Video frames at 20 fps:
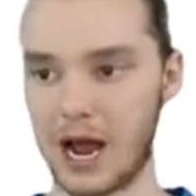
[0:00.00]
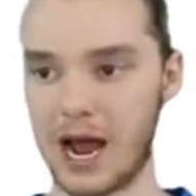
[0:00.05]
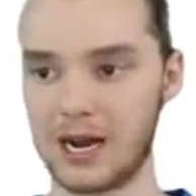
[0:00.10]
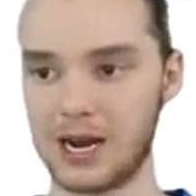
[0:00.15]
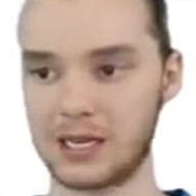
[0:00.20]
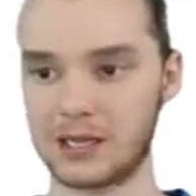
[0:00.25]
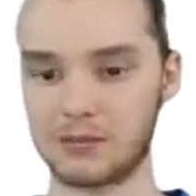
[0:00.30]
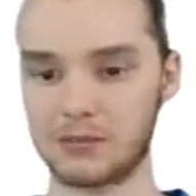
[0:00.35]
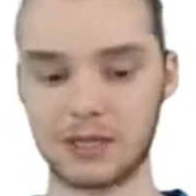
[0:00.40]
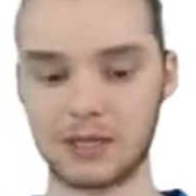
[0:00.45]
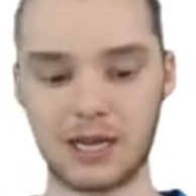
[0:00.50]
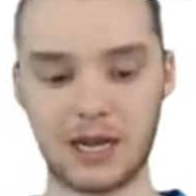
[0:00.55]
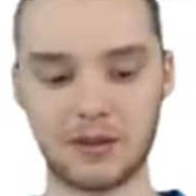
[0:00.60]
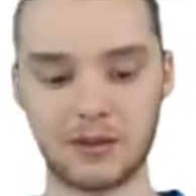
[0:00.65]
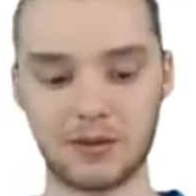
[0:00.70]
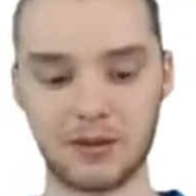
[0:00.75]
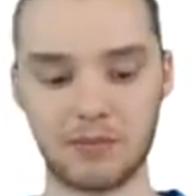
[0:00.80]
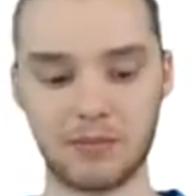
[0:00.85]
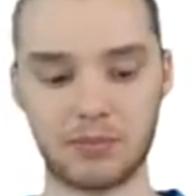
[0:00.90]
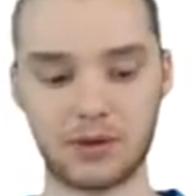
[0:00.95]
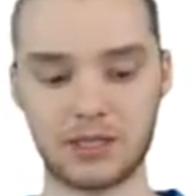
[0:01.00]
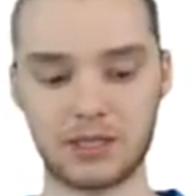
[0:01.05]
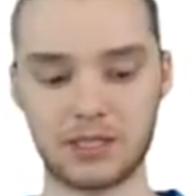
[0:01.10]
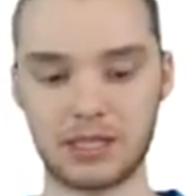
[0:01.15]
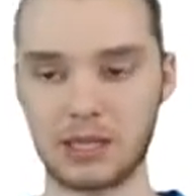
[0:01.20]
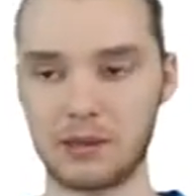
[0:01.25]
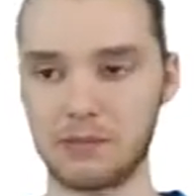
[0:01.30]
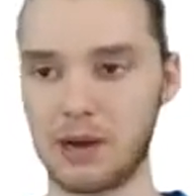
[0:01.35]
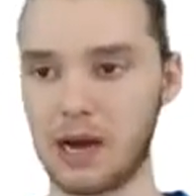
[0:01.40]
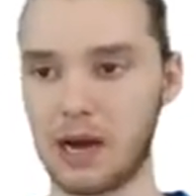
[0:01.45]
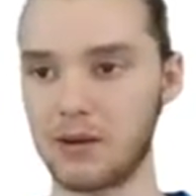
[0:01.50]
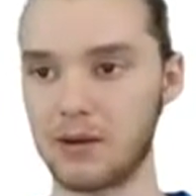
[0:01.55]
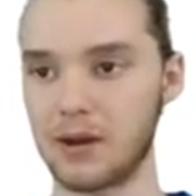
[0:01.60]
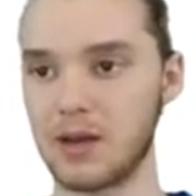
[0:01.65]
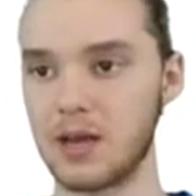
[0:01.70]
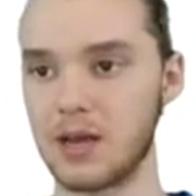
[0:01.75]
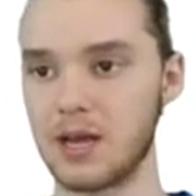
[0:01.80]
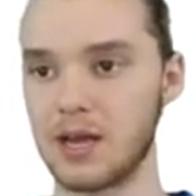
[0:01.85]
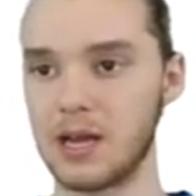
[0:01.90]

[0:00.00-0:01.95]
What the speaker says: we're adding them together and printing them out.